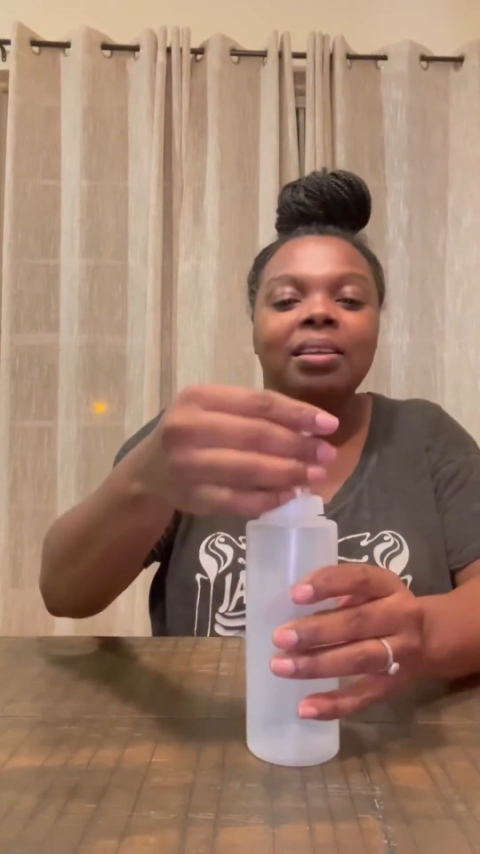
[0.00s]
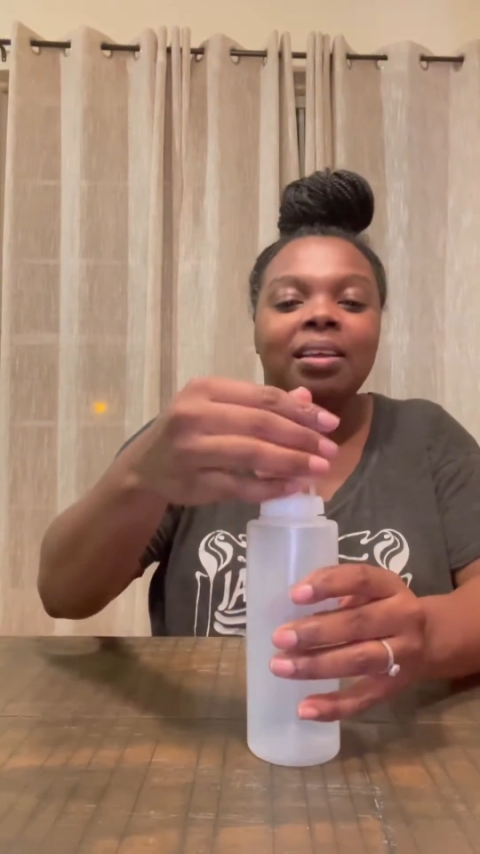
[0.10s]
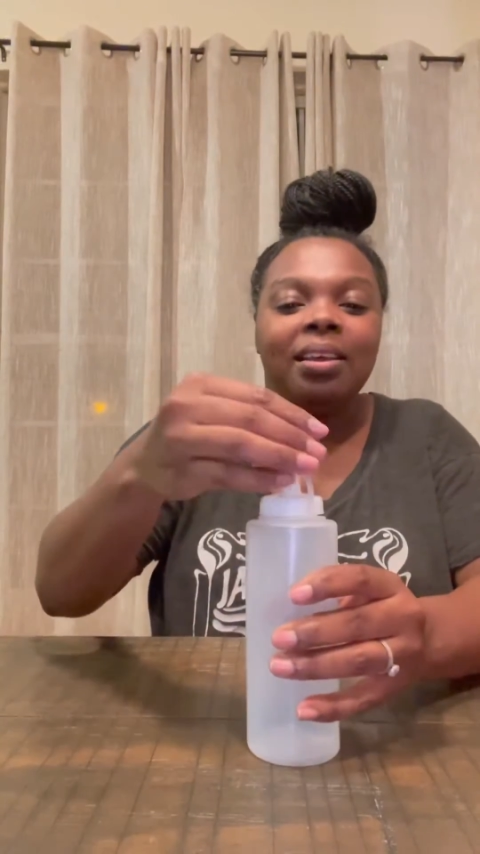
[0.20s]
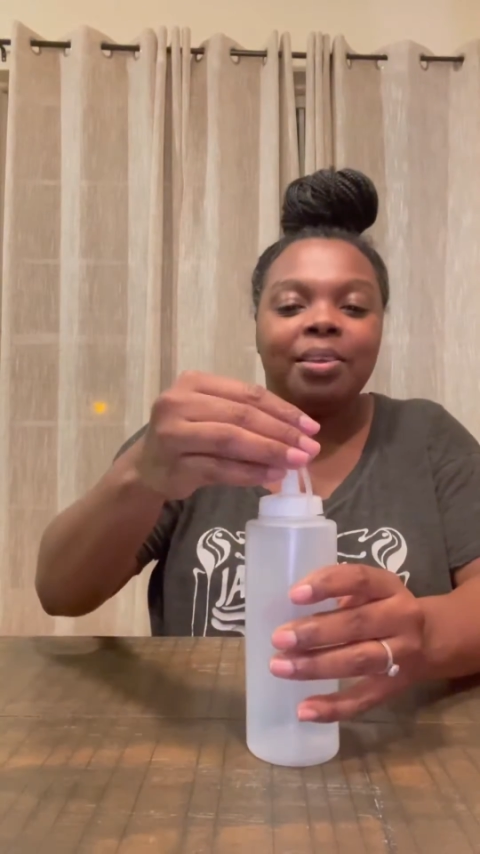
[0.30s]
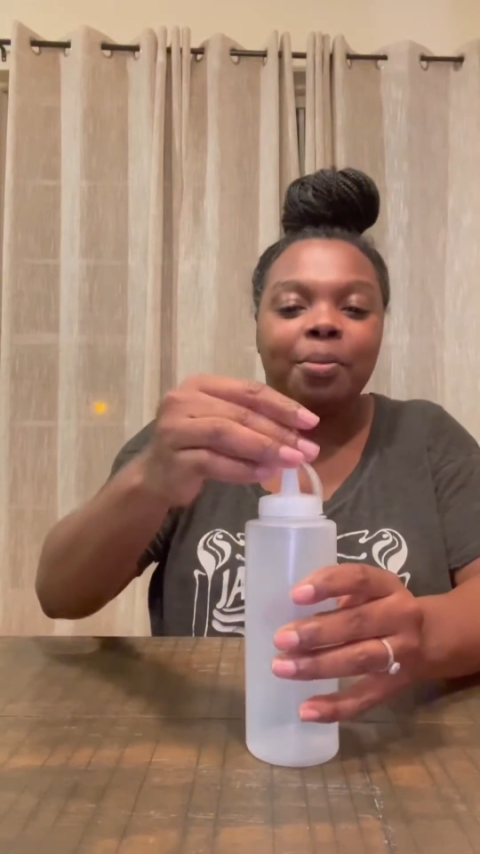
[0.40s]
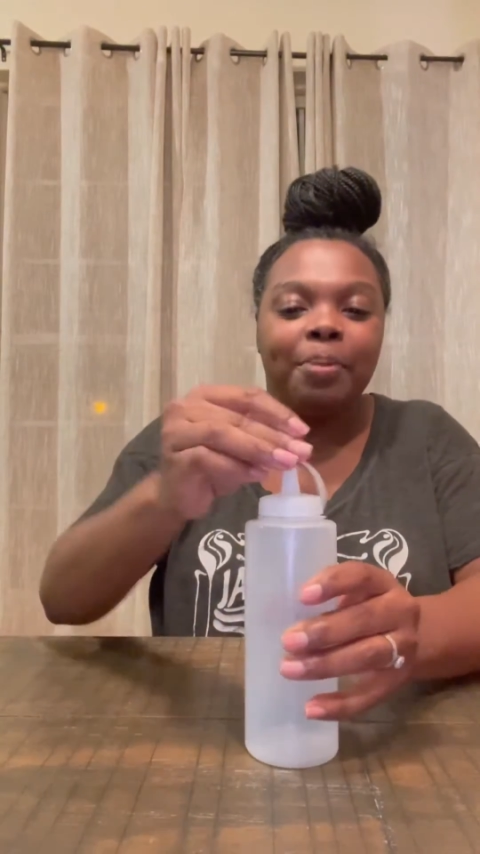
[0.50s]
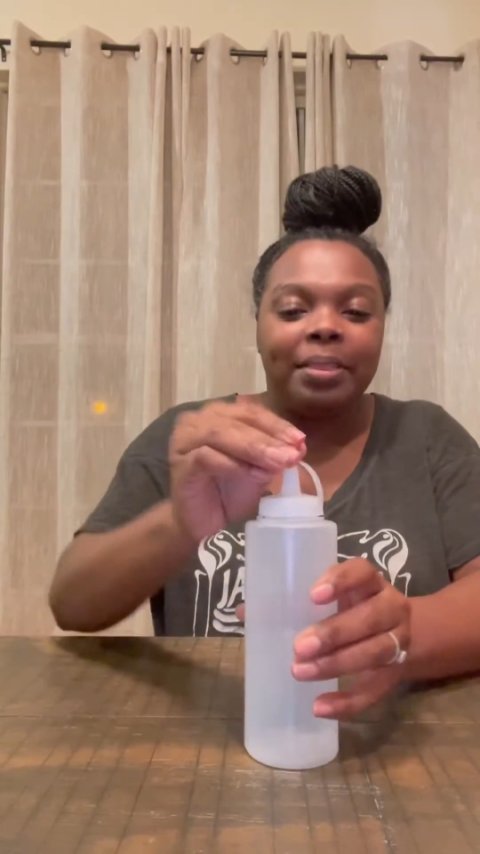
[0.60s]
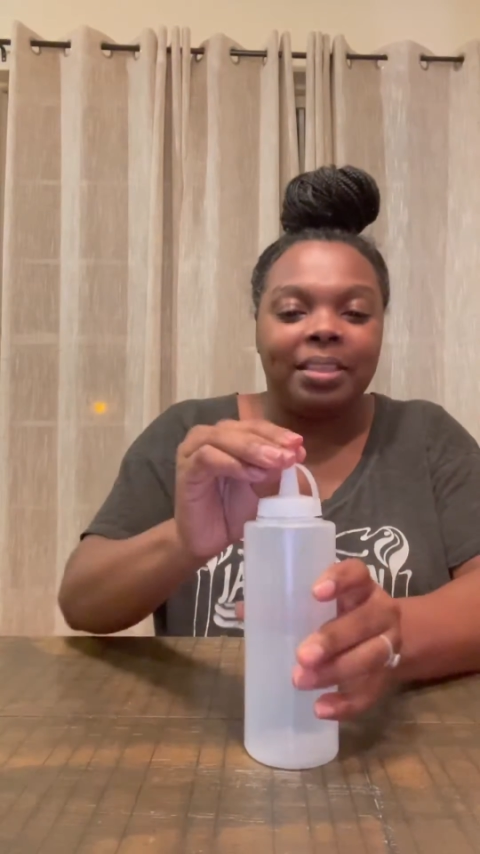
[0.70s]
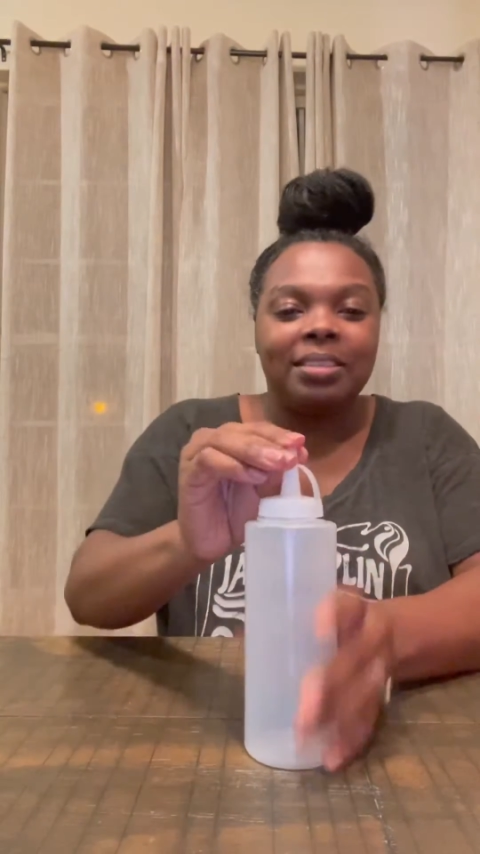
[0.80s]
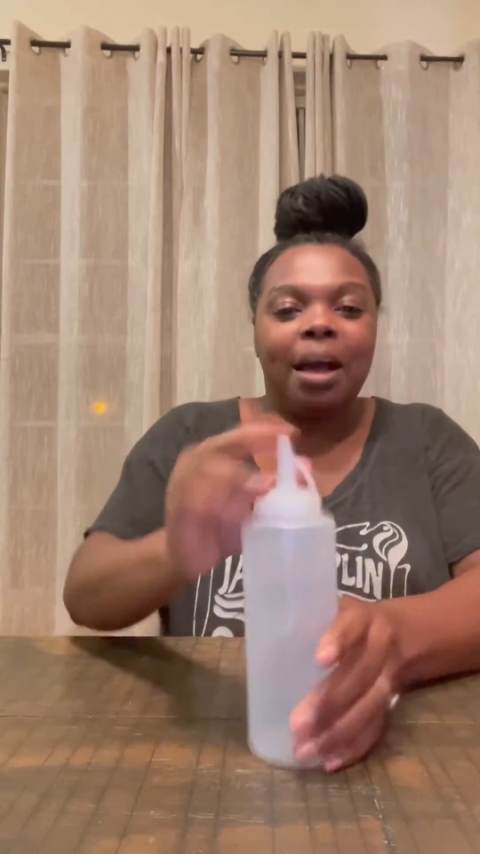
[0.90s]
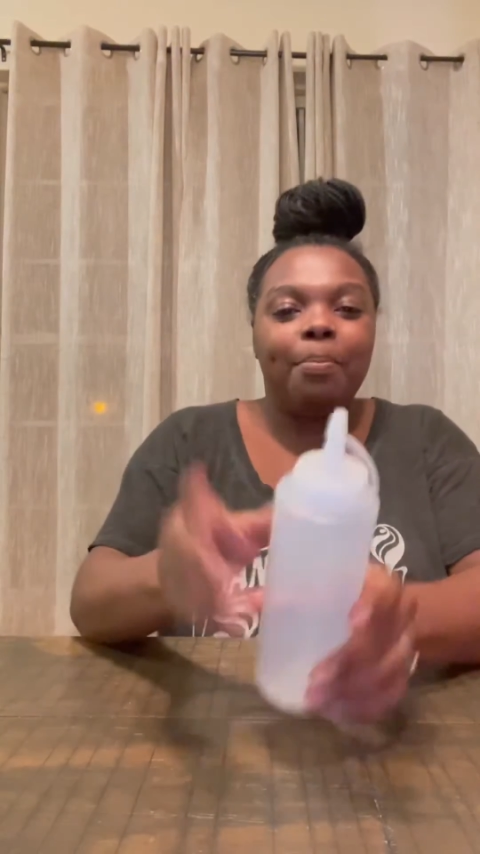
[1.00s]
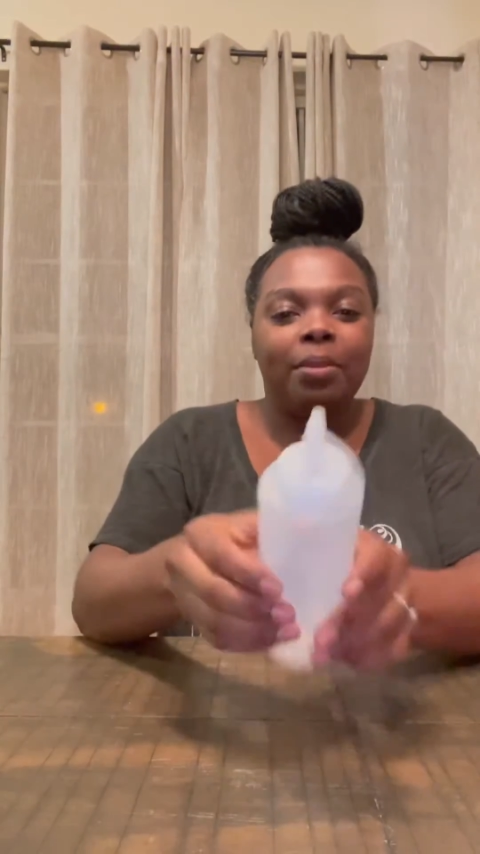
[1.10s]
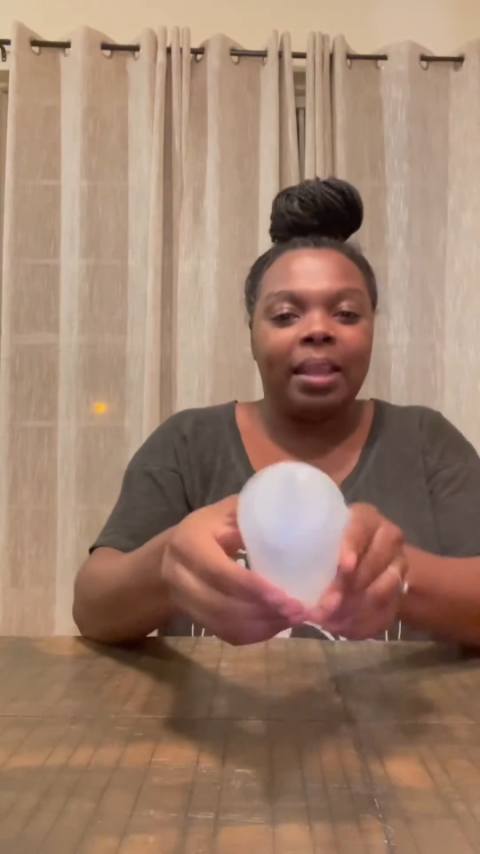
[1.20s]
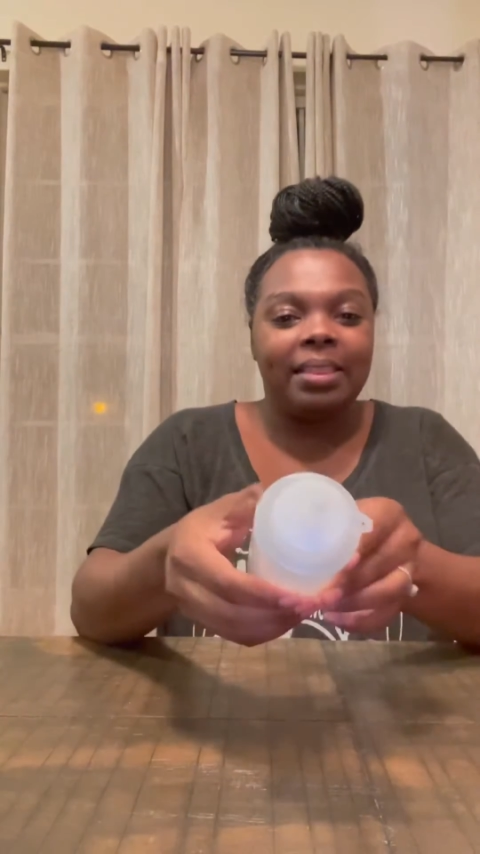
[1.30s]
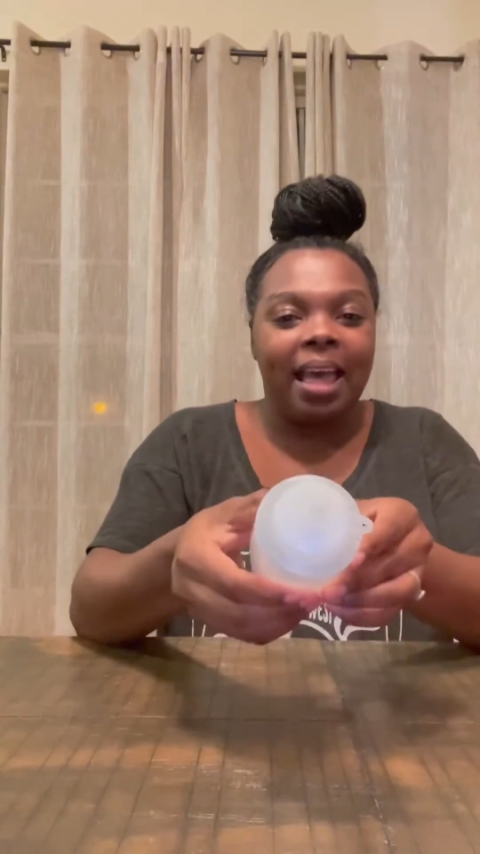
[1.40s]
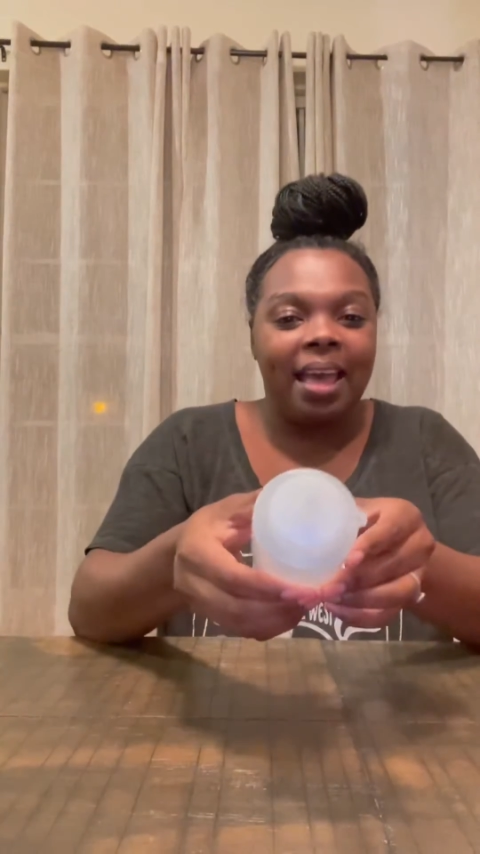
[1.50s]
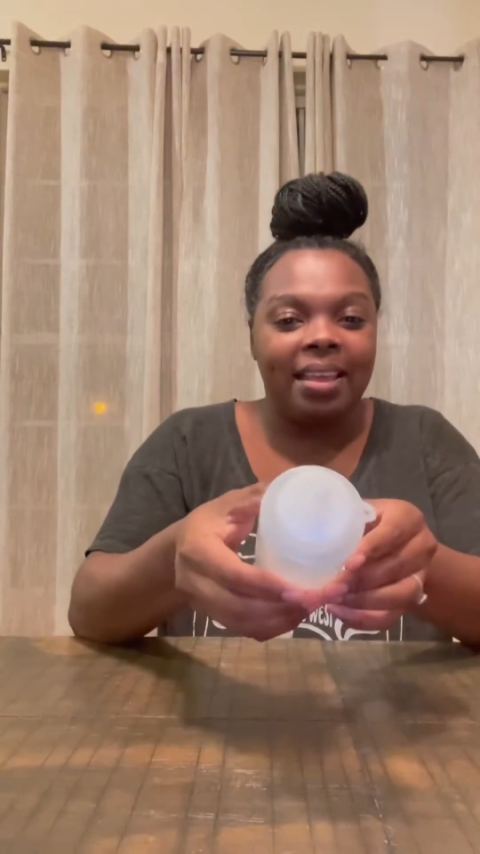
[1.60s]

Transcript: You put the top on like that,